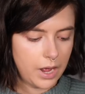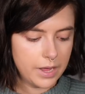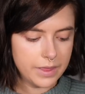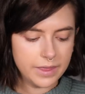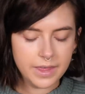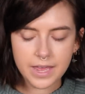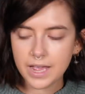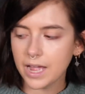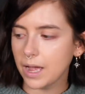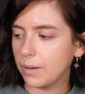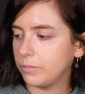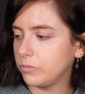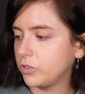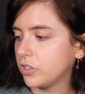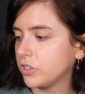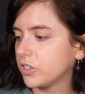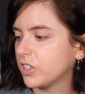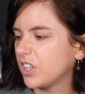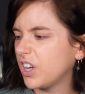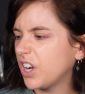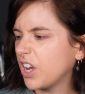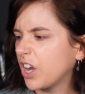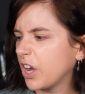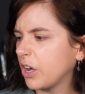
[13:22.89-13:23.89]
I think I'm
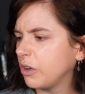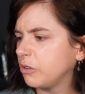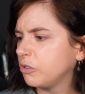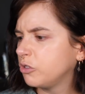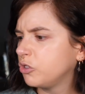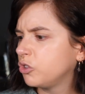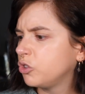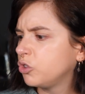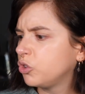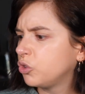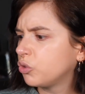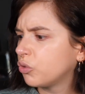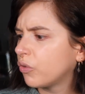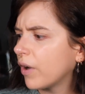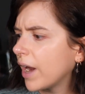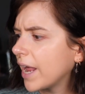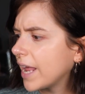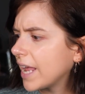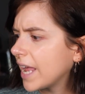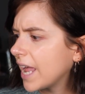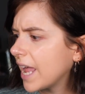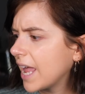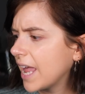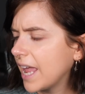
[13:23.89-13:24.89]
just gonna go
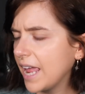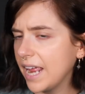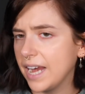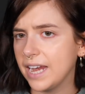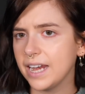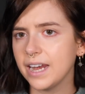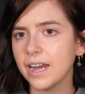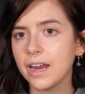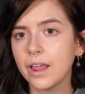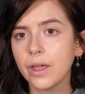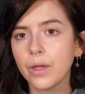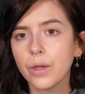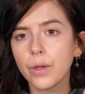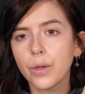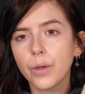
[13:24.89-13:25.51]
straight in